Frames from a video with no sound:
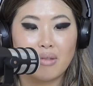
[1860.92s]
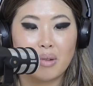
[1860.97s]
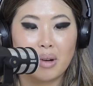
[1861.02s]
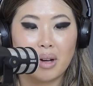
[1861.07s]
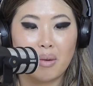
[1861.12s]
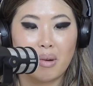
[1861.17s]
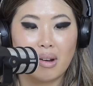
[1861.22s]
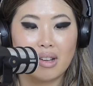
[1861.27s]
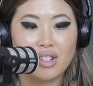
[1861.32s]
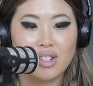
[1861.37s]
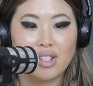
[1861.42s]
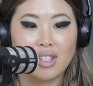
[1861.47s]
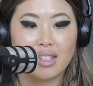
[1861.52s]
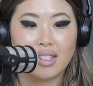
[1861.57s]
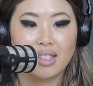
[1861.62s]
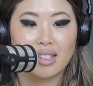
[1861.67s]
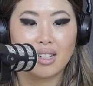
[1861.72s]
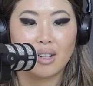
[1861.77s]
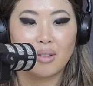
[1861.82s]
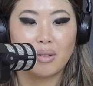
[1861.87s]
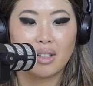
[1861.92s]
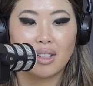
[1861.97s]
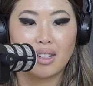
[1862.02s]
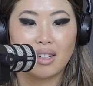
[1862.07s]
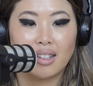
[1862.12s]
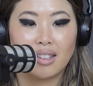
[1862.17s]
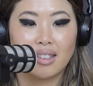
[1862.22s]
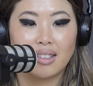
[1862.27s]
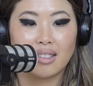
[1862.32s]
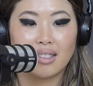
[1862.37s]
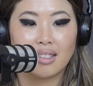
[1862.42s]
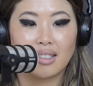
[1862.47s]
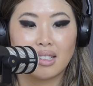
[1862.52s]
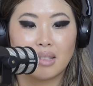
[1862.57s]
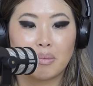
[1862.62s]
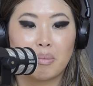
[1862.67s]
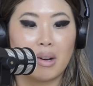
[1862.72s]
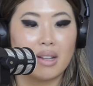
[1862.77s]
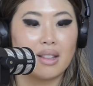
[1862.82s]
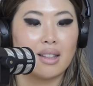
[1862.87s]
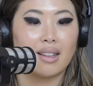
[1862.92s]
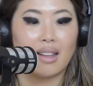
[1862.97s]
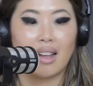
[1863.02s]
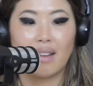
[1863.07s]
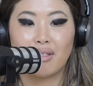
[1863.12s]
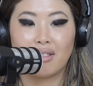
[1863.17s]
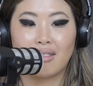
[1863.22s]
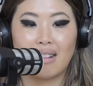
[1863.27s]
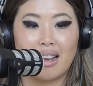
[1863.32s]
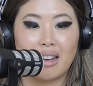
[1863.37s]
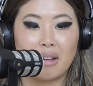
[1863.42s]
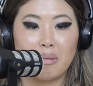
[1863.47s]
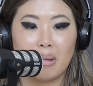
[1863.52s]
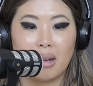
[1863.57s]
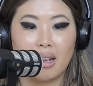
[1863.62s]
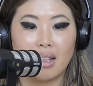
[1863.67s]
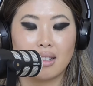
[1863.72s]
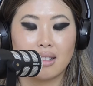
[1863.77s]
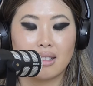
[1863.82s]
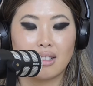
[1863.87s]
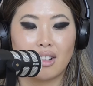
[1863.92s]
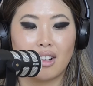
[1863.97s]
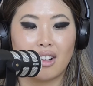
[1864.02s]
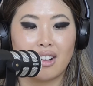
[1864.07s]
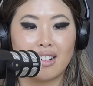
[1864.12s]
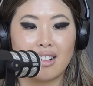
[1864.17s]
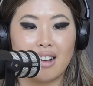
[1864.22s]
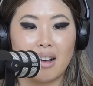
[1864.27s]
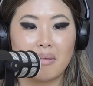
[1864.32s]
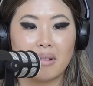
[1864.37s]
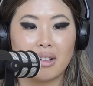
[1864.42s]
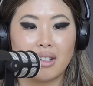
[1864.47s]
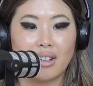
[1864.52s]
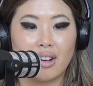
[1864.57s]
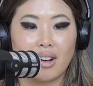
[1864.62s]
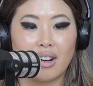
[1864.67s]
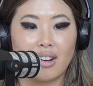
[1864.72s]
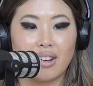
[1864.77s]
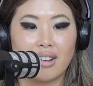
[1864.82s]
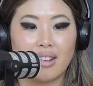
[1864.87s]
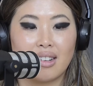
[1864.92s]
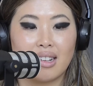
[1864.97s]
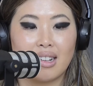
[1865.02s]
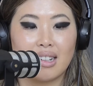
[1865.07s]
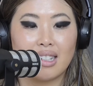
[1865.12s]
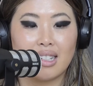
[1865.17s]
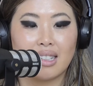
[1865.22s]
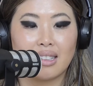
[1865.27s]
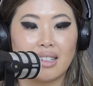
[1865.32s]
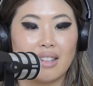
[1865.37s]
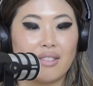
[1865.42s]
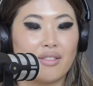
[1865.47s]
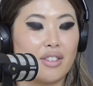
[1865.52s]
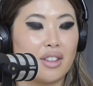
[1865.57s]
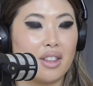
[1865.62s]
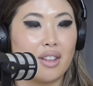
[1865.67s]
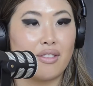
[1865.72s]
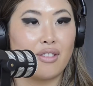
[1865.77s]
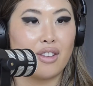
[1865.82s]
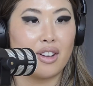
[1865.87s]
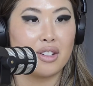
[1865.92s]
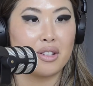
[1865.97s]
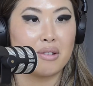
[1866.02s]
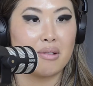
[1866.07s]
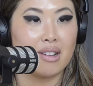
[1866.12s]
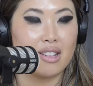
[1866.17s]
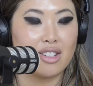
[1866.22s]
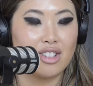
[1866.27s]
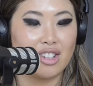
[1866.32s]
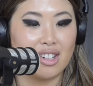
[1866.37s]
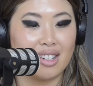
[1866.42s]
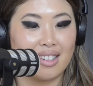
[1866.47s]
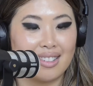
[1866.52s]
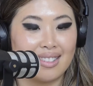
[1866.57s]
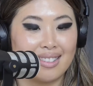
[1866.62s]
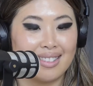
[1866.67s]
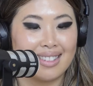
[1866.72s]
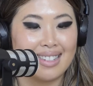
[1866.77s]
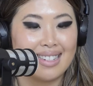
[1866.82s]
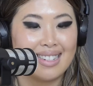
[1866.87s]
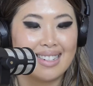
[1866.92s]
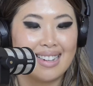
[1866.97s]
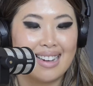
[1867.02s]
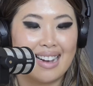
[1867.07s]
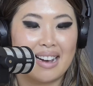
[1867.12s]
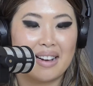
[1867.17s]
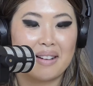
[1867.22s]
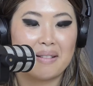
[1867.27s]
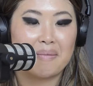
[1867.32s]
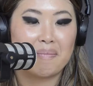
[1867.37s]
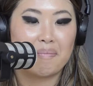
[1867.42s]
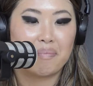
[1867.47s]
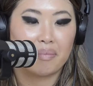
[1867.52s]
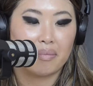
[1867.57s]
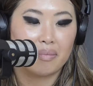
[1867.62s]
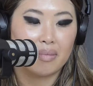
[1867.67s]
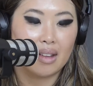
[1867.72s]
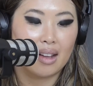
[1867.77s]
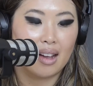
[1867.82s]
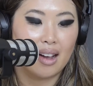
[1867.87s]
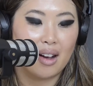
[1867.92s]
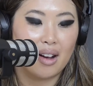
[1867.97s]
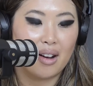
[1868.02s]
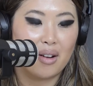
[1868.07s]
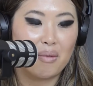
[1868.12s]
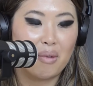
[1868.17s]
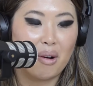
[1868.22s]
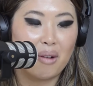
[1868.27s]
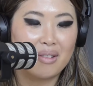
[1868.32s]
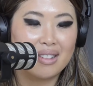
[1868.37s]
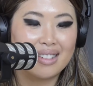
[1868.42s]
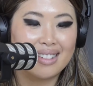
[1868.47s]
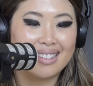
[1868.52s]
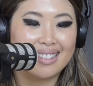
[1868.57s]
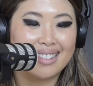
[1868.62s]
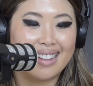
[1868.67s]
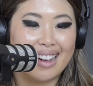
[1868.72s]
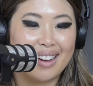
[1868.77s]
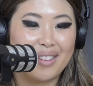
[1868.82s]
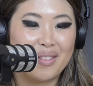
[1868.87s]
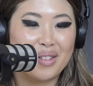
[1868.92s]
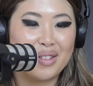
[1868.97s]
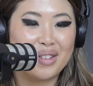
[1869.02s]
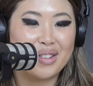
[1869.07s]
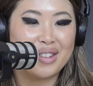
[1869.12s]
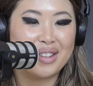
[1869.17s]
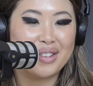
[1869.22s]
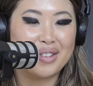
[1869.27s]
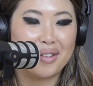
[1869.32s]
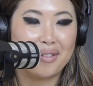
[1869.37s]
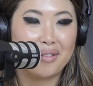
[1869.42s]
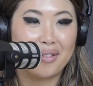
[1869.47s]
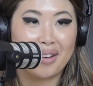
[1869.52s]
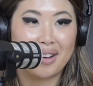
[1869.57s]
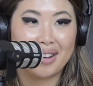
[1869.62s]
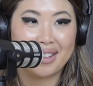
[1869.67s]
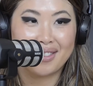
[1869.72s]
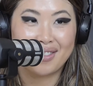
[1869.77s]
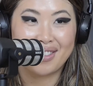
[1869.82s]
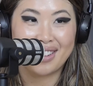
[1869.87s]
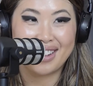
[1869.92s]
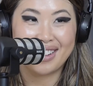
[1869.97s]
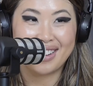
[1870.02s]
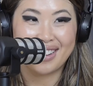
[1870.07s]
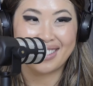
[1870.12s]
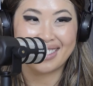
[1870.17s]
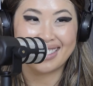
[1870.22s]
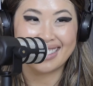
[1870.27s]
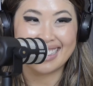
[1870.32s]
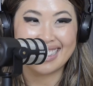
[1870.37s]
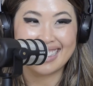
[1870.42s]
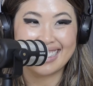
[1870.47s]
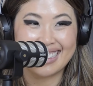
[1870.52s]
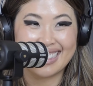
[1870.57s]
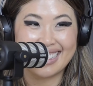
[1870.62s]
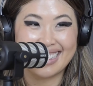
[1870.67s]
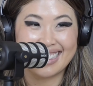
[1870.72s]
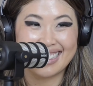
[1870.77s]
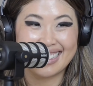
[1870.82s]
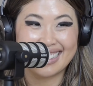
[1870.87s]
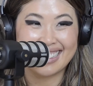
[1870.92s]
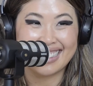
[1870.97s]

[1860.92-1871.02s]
quick questions. So we're going to spread the love around a bit. So I'm going to go to Liv for the first question. What was it like when you did your first video on LinkedIn?